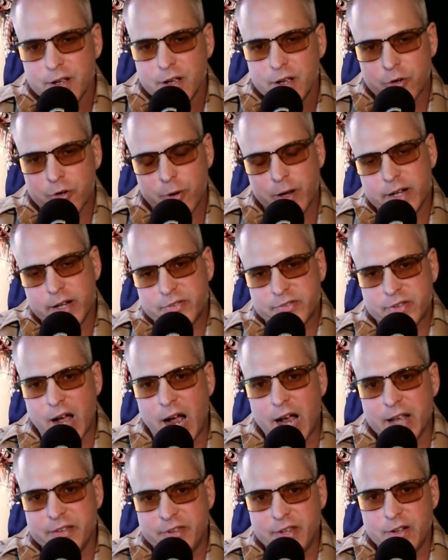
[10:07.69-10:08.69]

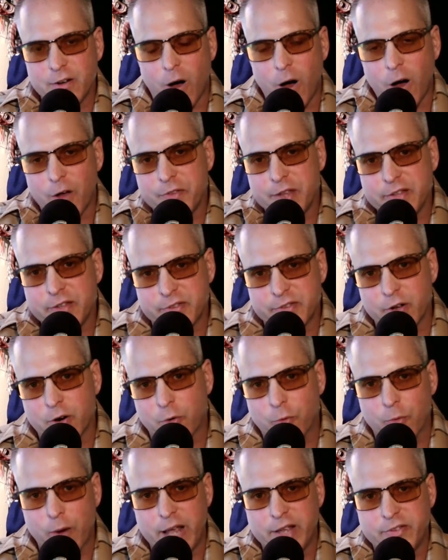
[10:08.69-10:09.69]
Criticizing all these little
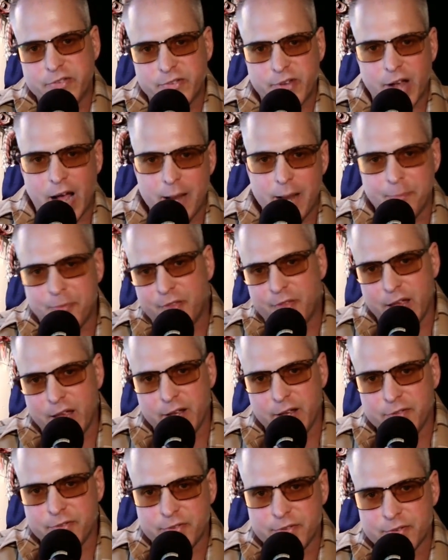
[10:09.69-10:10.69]
race-type
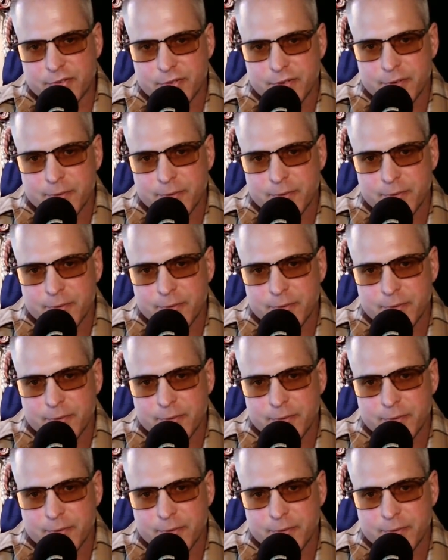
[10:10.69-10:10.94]
things,